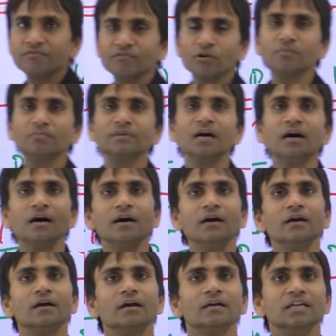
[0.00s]
from the
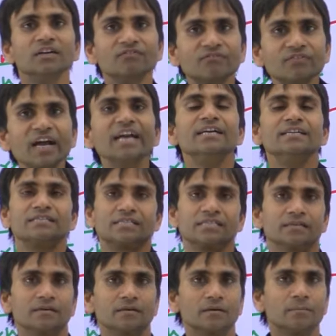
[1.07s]
different
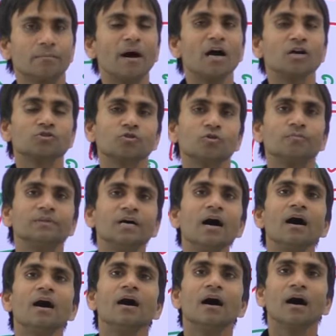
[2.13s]
parts of the
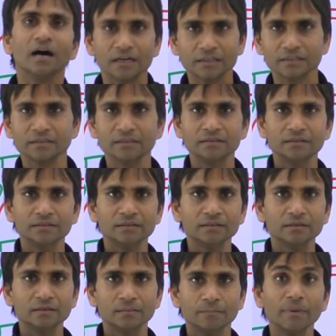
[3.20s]
earth.
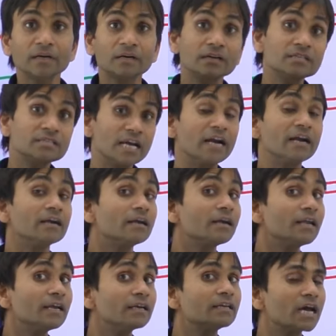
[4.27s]
But
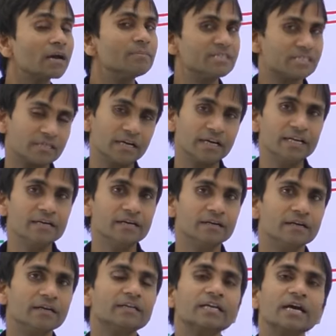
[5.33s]
recently it have studied,
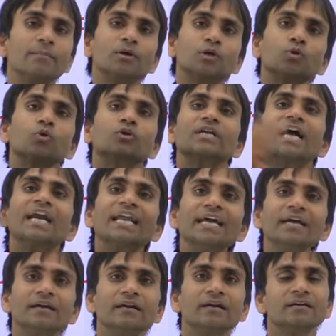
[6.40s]
it have
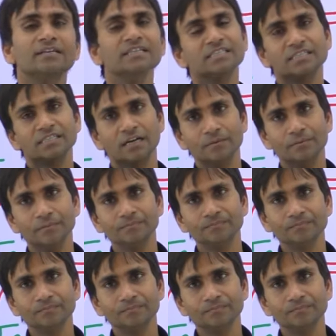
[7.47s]
totally disturbed.